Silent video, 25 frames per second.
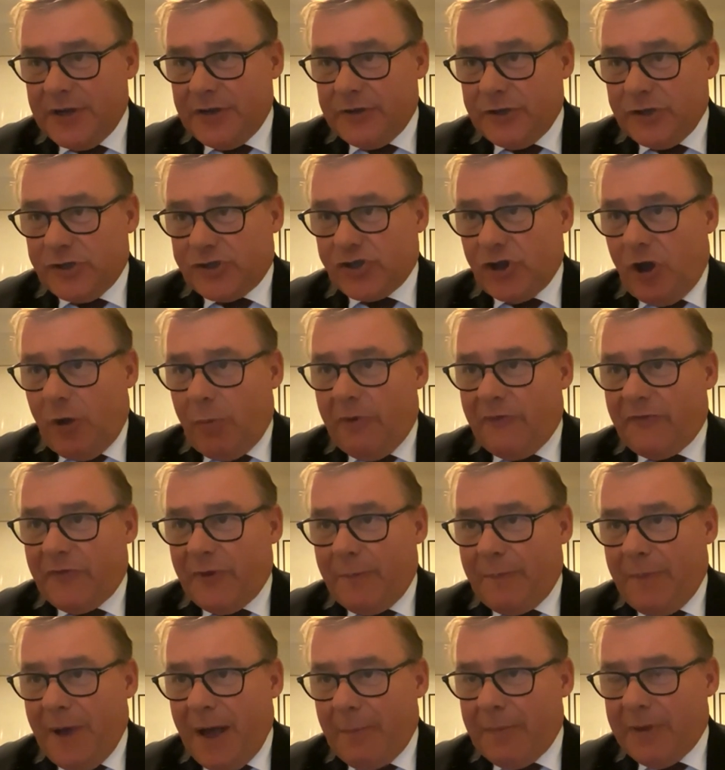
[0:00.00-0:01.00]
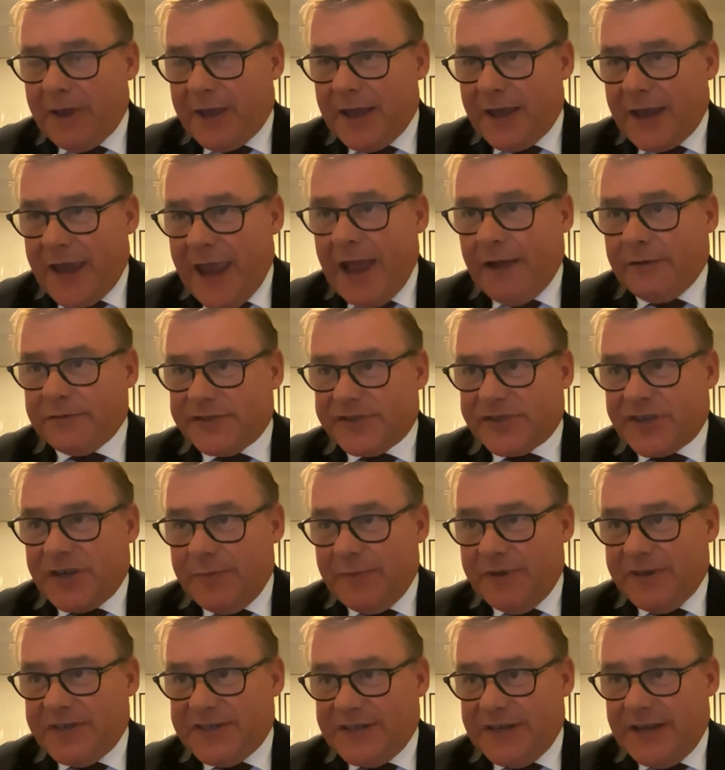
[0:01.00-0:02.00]
The job of the Public Accounts
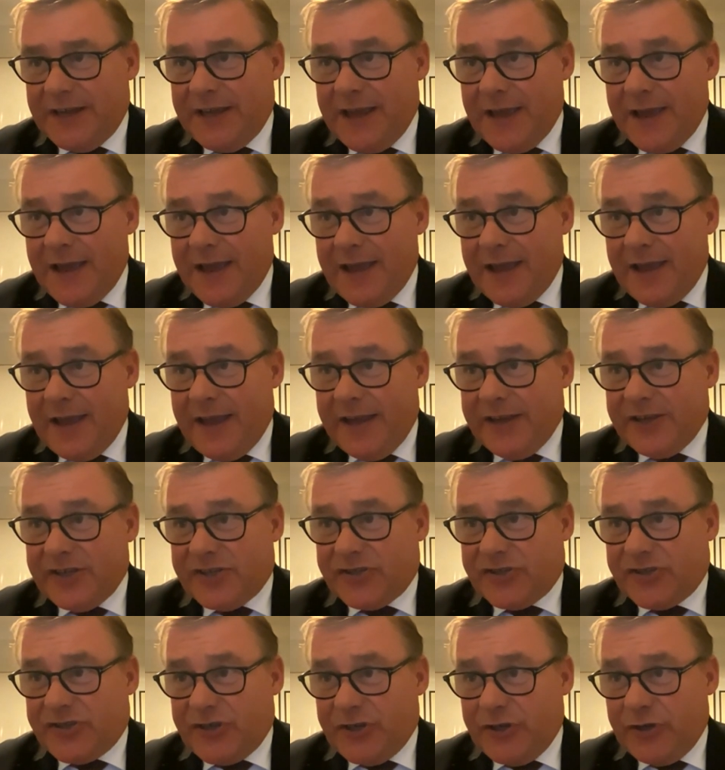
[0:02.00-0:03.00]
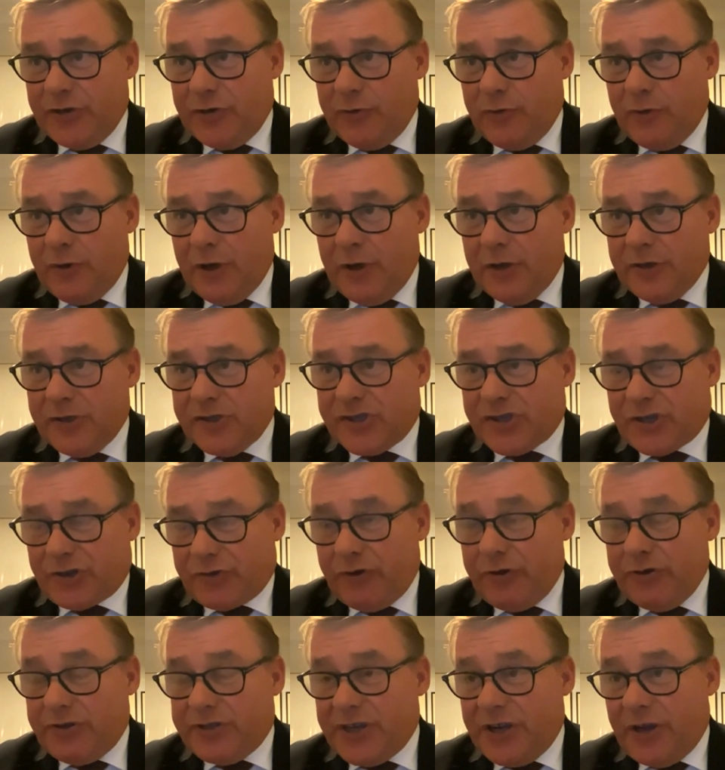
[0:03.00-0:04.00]
Committee is to
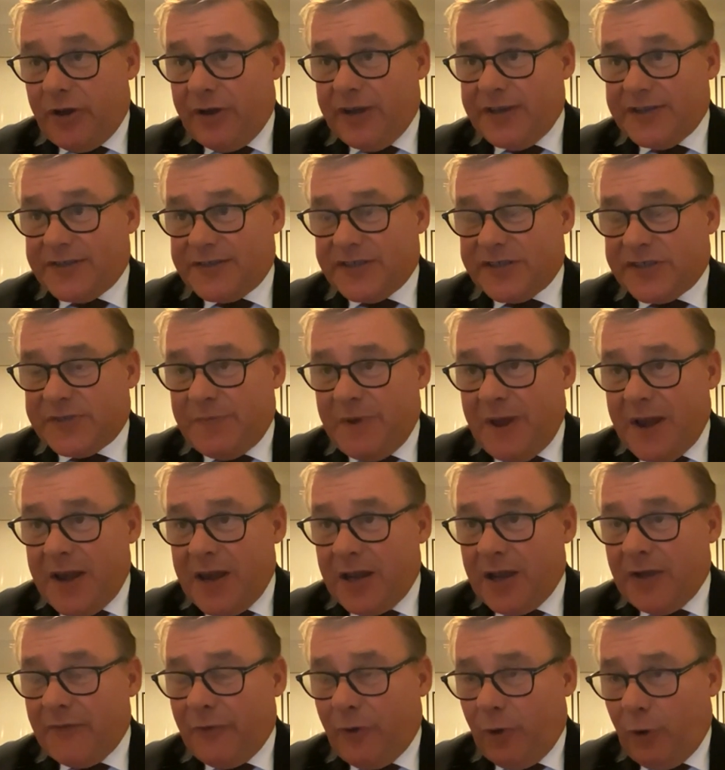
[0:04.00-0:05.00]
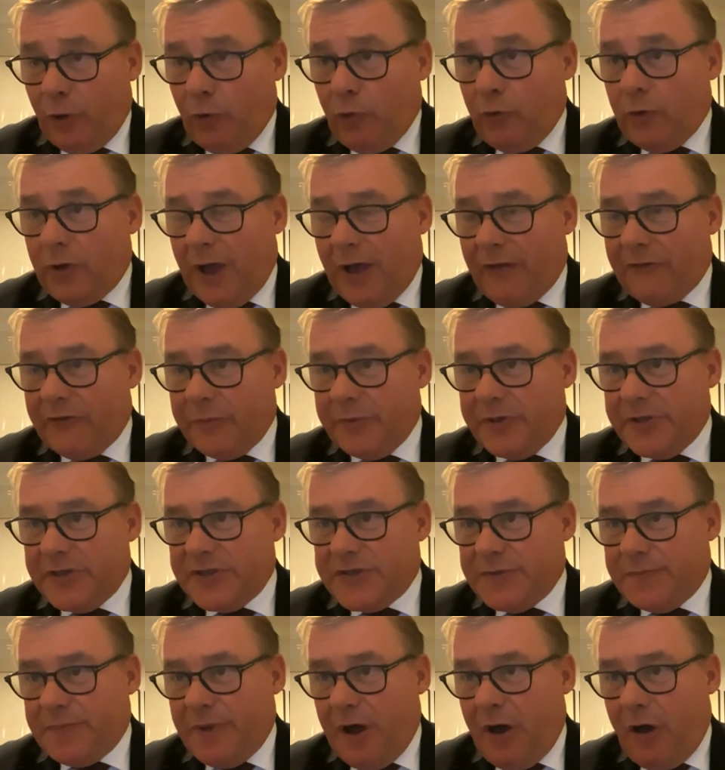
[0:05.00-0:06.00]
scrutinise the spending of all government
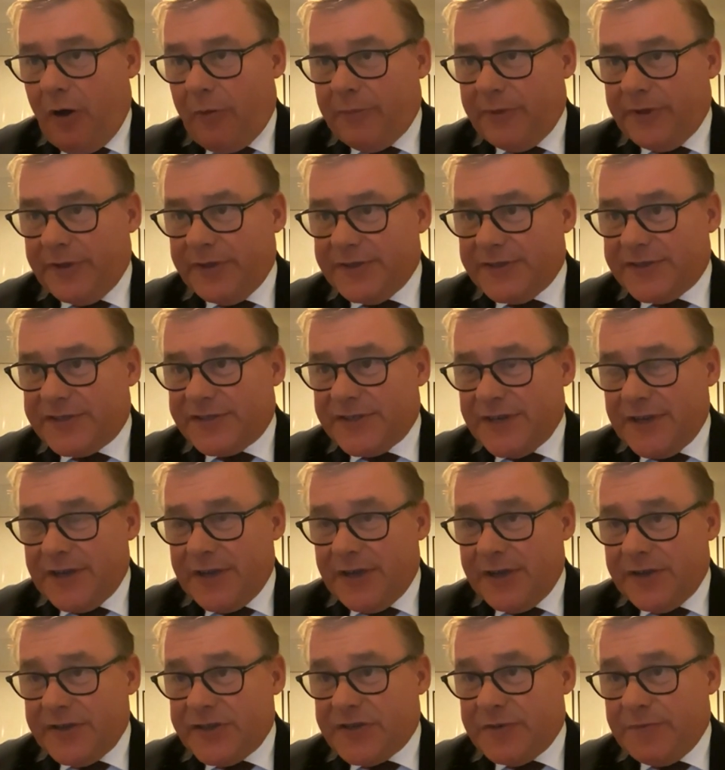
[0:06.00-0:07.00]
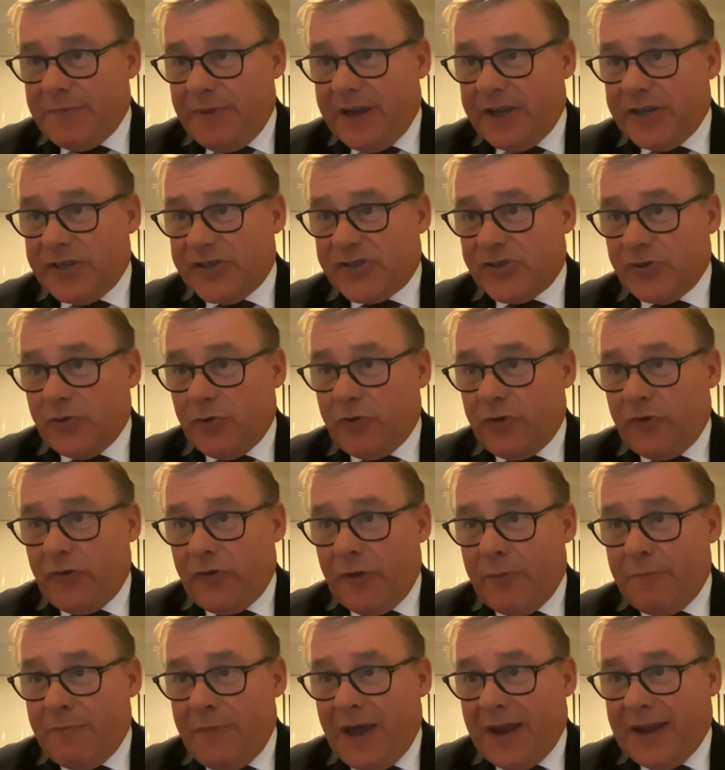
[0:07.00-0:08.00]
departments and to make sure that
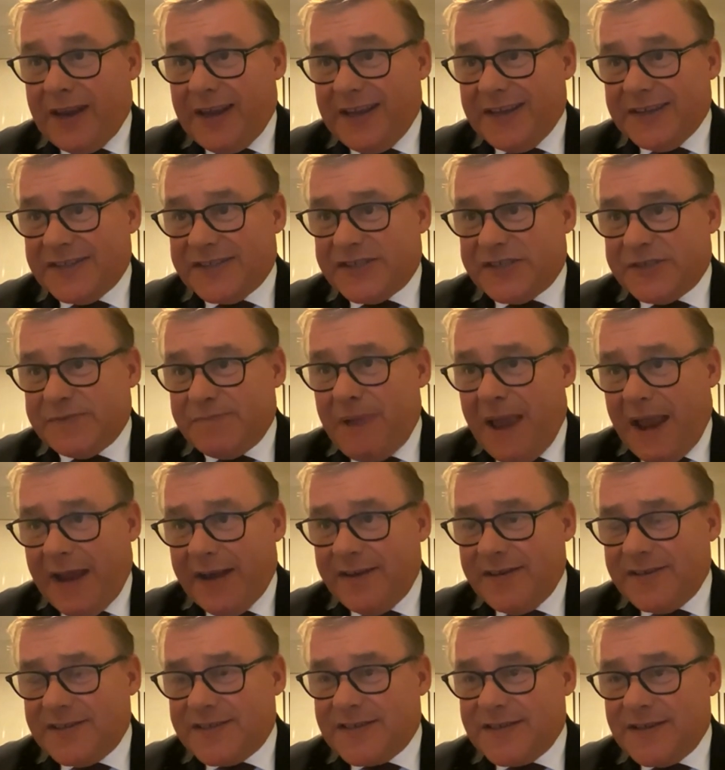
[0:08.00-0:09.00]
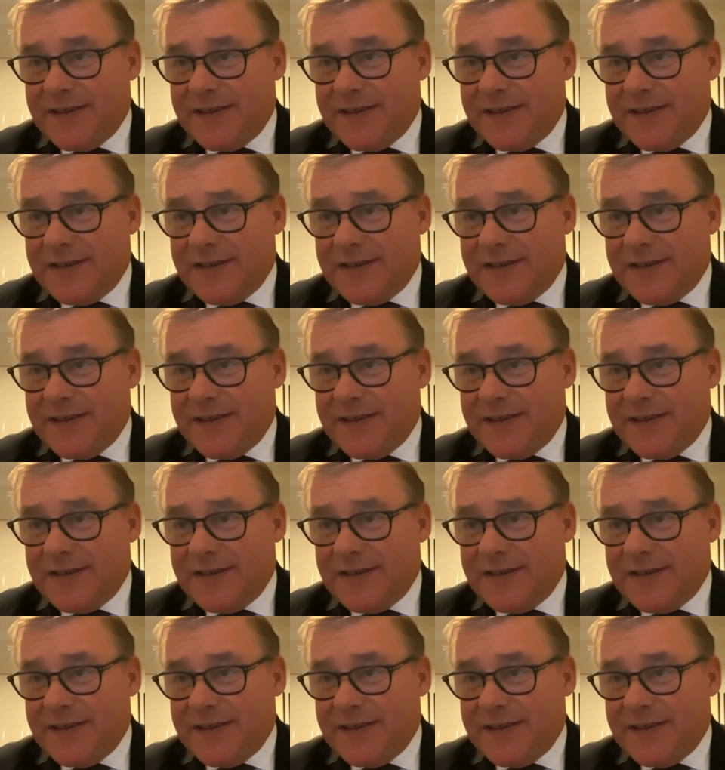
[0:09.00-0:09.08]
the money is spent,